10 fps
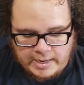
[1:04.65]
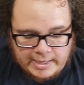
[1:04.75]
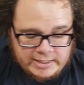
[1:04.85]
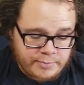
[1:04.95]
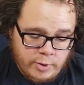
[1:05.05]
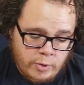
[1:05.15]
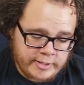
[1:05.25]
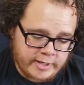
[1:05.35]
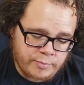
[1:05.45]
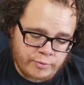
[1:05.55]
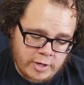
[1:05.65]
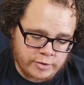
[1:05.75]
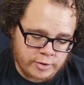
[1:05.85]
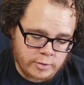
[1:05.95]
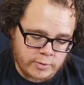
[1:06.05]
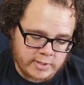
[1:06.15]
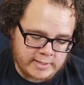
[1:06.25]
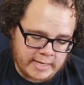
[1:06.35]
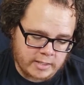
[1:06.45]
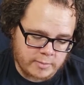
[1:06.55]
I suppose I could pressure you into
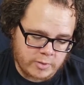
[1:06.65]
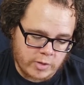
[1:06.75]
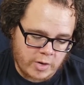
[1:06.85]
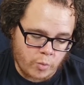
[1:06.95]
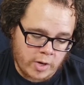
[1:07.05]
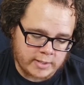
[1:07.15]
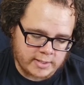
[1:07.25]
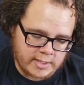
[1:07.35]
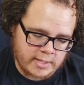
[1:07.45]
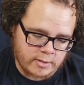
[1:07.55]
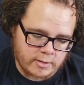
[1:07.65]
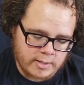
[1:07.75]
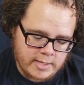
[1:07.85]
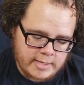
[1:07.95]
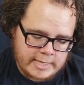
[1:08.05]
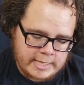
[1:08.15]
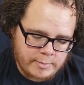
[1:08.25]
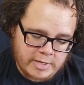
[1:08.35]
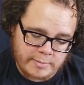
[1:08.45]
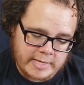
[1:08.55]
telling me what I want to hear,
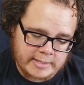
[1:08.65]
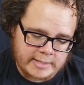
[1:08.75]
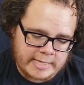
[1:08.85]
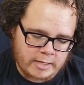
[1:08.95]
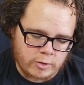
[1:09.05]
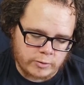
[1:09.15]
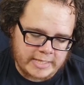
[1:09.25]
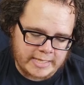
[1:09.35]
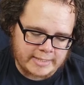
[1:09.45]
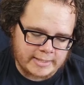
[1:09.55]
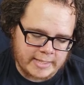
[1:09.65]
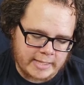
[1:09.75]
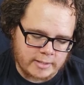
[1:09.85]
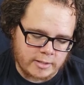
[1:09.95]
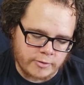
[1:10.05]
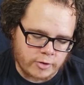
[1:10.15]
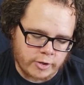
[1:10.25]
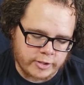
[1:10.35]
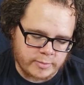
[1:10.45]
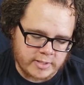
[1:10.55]
but I'm guessing that'll only instigate another
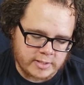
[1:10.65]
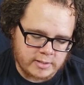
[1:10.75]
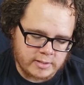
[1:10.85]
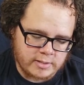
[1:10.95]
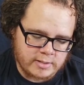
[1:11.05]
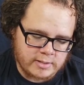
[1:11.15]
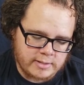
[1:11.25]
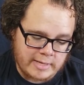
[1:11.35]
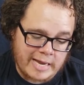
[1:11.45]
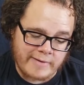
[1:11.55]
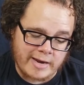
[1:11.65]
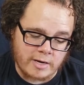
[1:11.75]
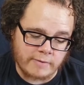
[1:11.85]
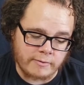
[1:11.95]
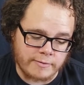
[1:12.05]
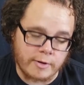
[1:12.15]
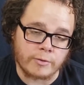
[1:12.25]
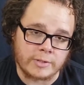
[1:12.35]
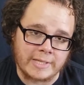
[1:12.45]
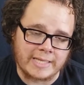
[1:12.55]
argument, and I've had enough of
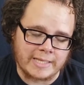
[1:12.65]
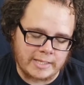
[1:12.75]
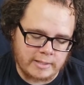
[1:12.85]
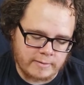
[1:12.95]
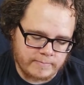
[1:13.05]
those lately.